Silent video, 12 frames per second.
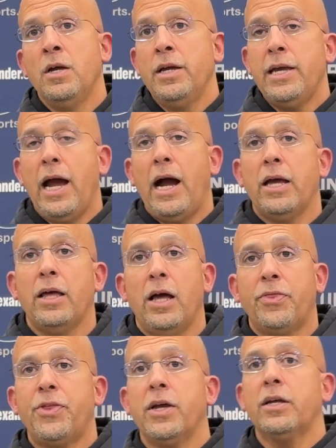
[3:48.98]
Yeah, I
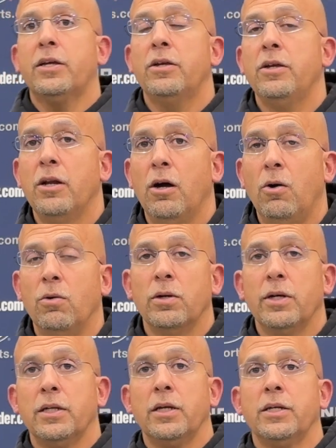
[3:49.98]
think, you know,
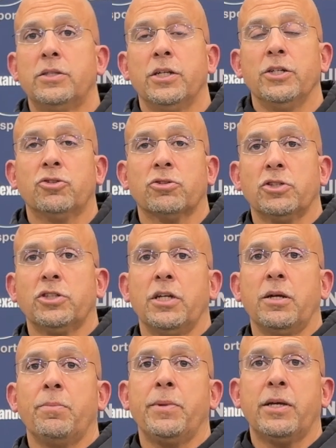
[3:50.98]
it's
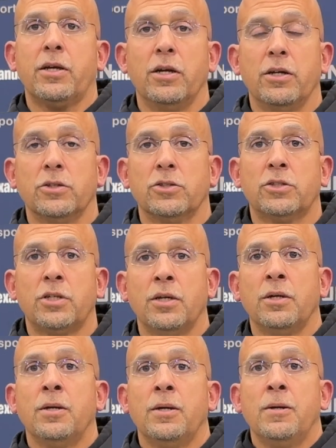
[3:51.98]
interesting because,
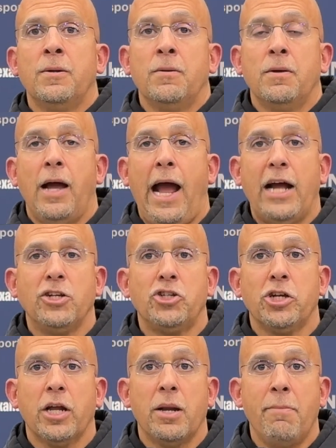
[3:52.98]
as you
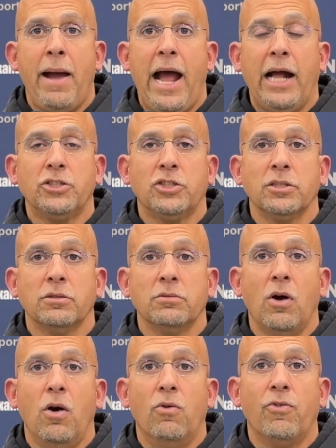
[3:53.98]
can imagine,
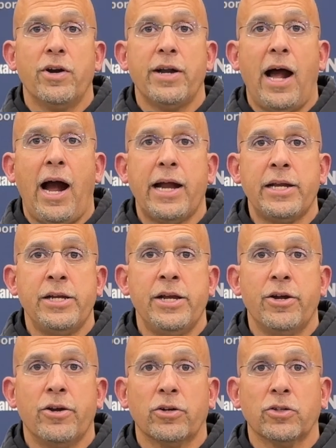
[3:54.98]
over 9
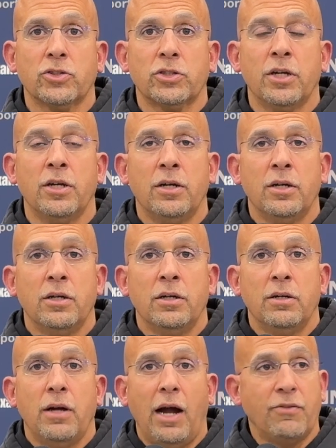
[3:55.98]
years,
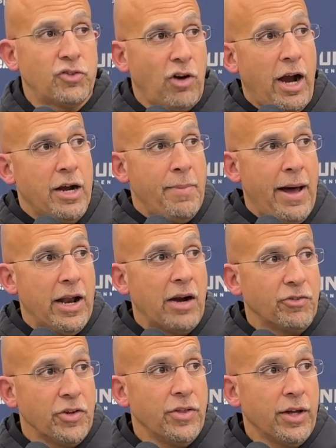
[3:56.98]
I've tried about
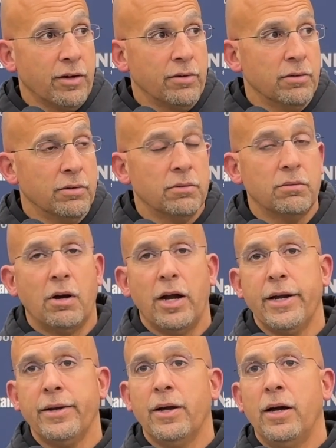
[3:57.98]
everything,
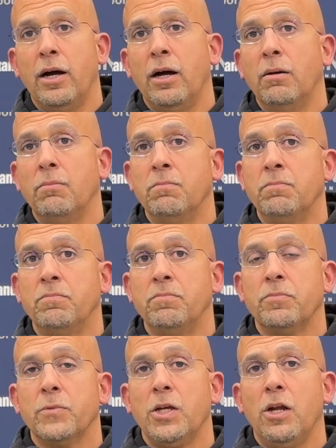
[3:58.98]
right?
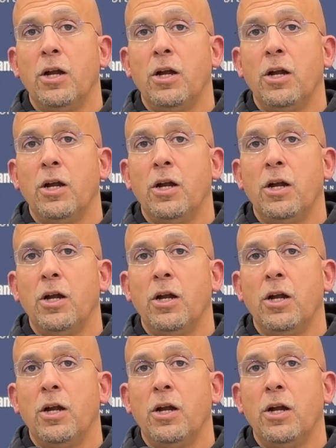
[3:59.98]
You